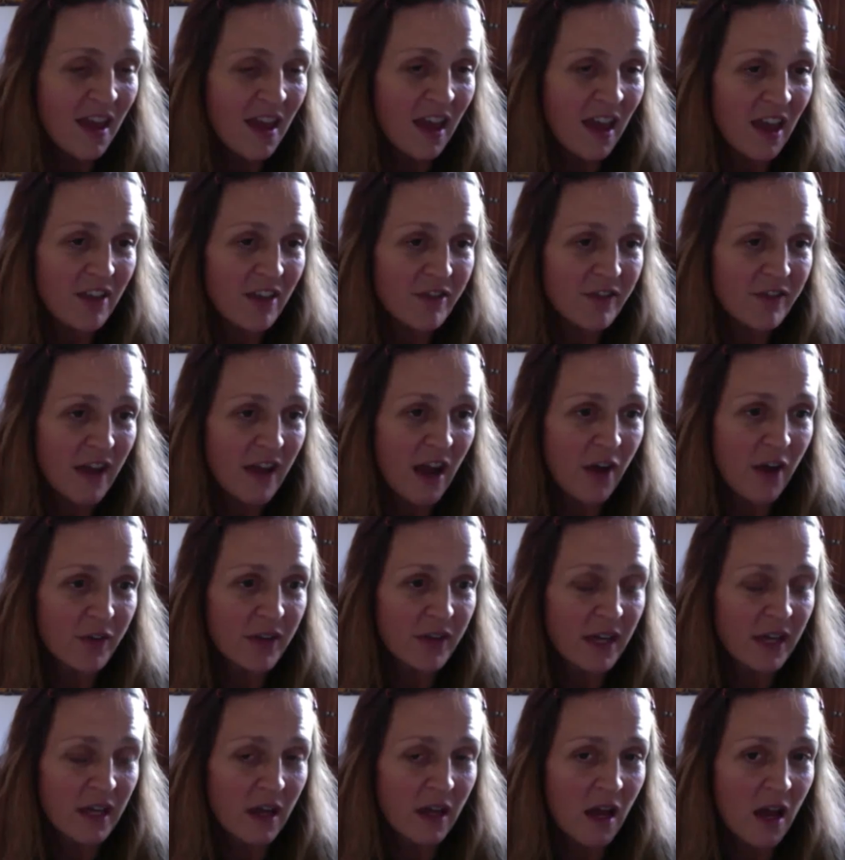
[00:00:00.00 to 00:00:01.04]
and
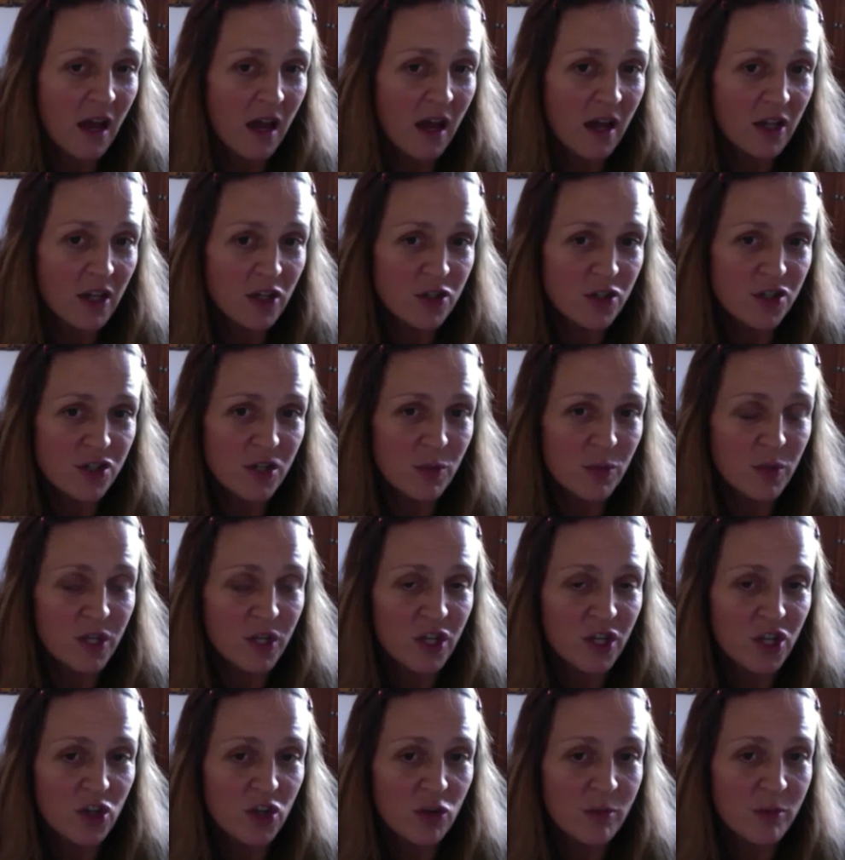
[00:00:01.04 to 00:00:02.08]
found that usually when
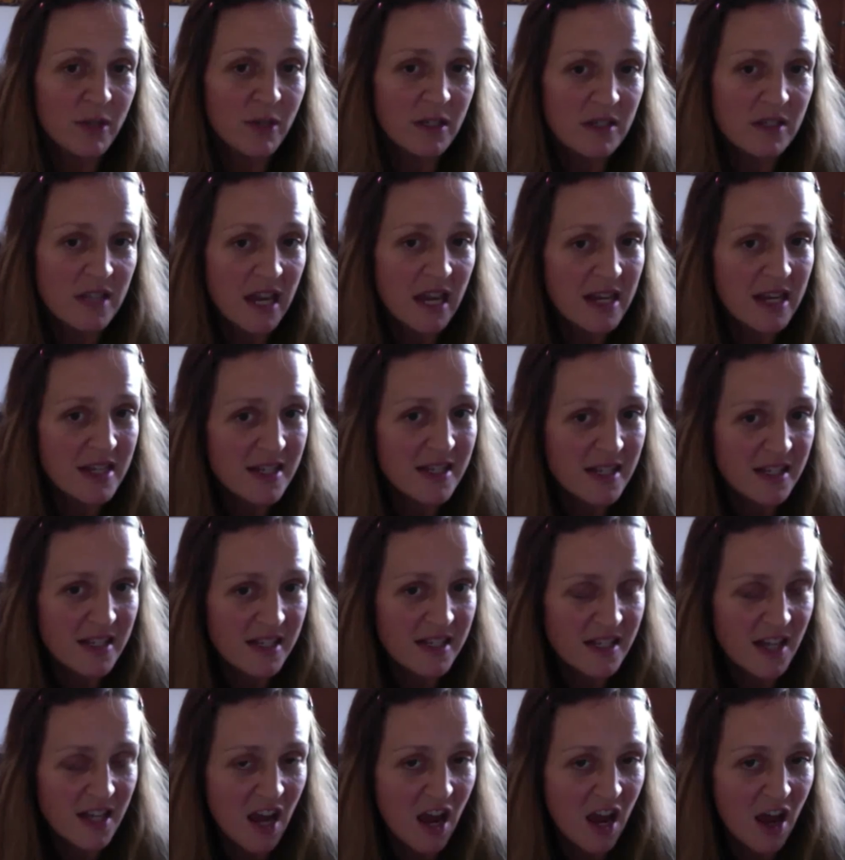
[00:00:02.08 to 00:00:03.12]
a human takes
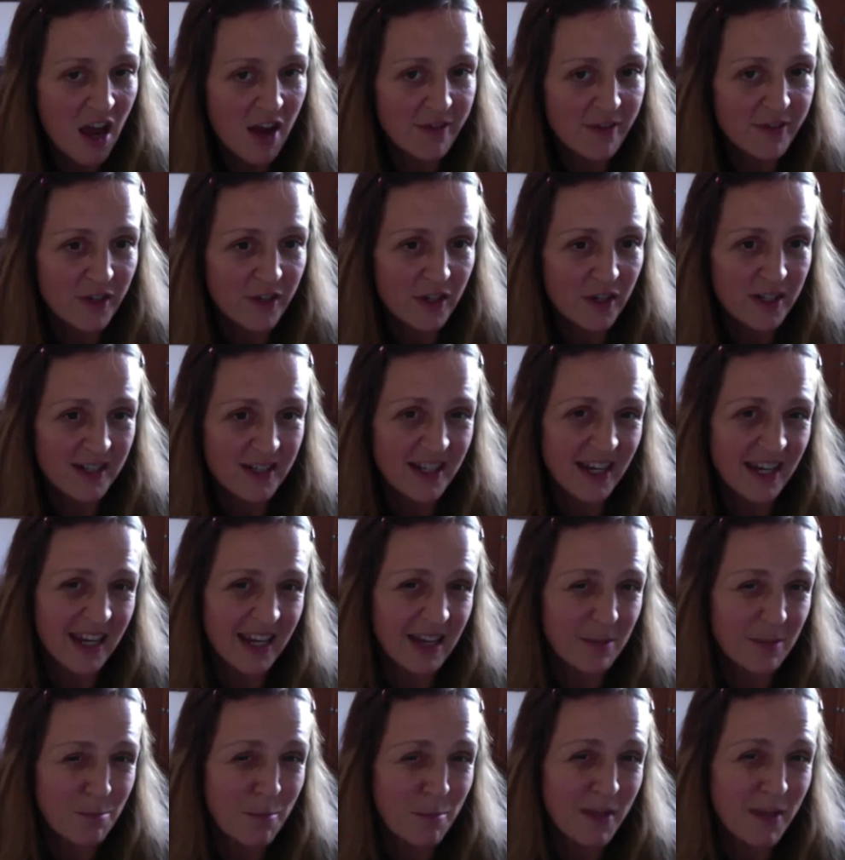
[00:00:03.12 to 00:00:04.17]
this stuff, they're going to take
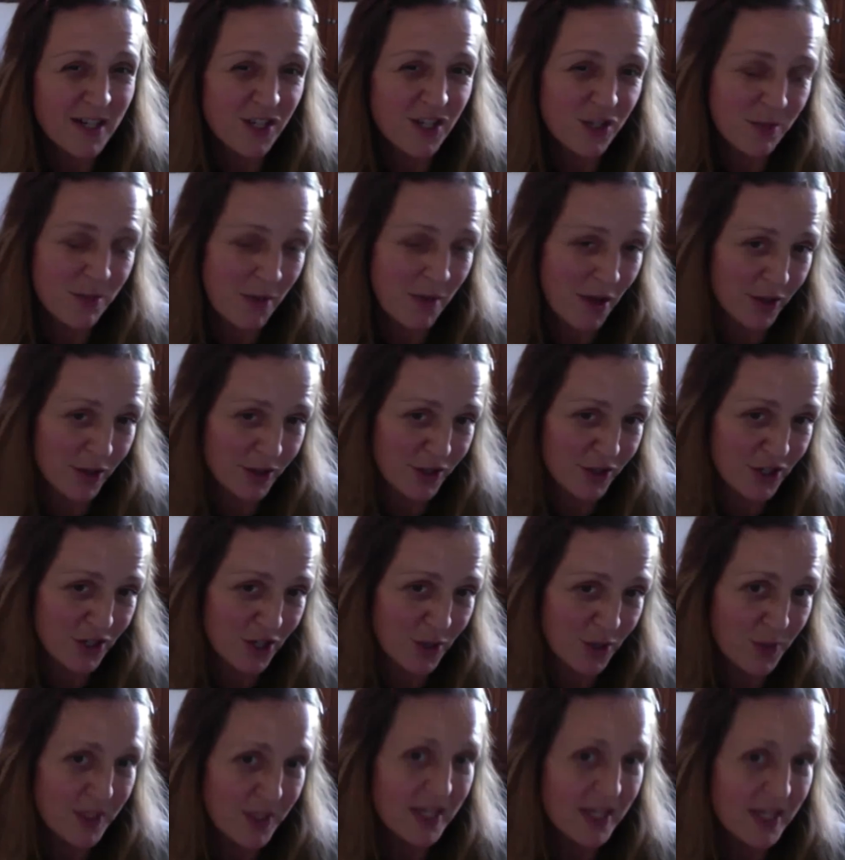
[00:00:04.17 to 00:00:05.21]
it in much smaller
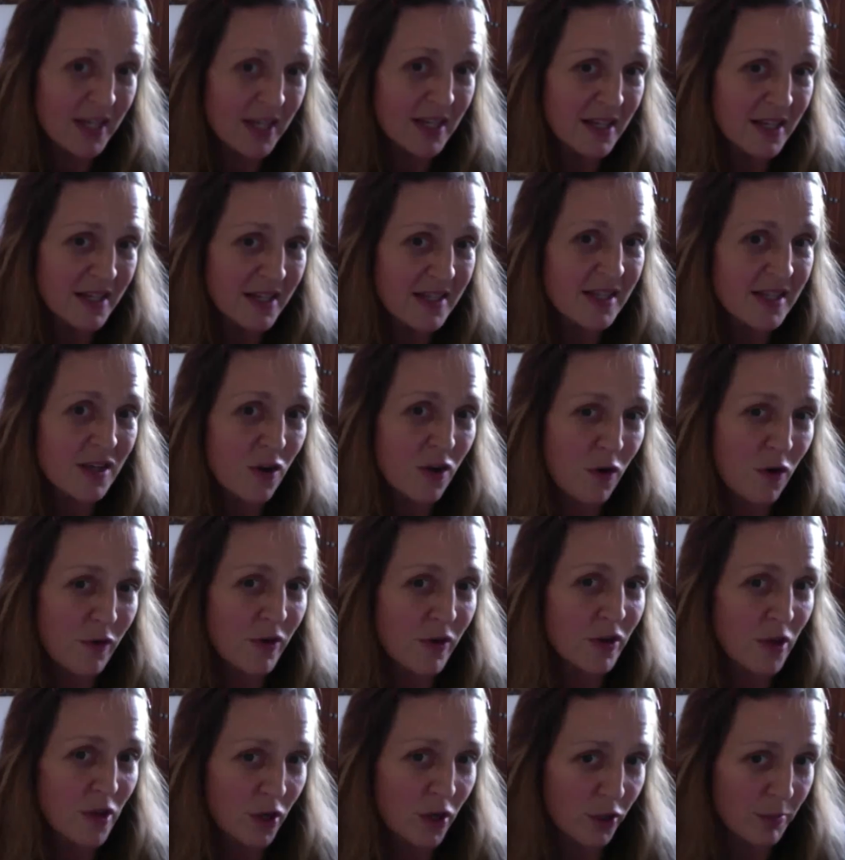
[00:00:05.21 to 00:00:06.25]
doses over
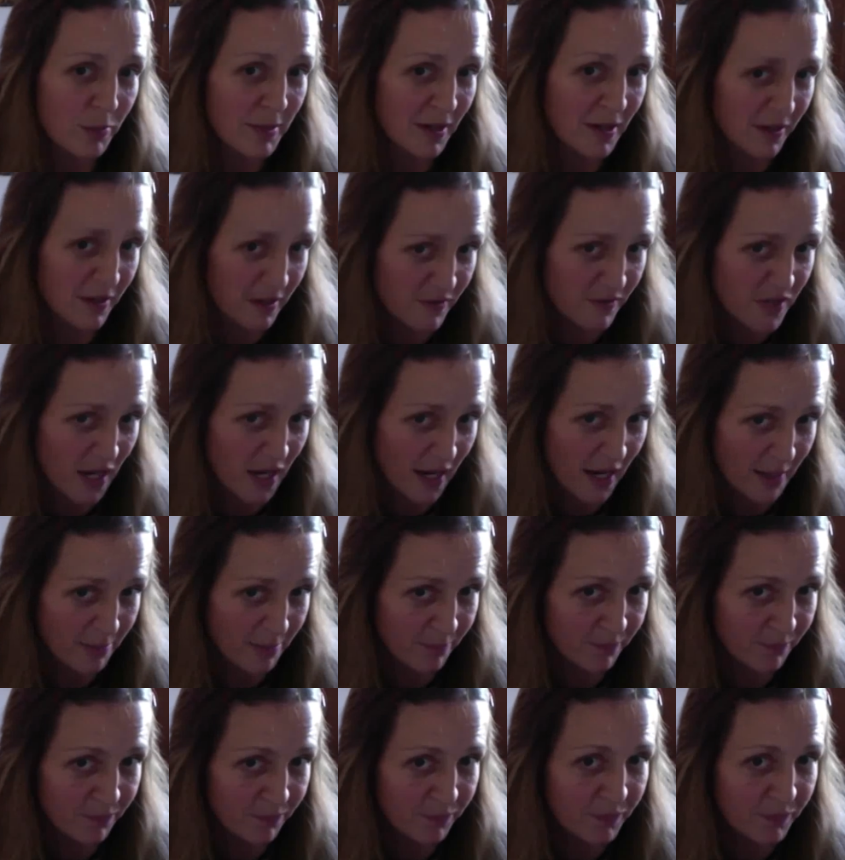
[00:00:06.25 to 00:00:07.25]
a longer period of time.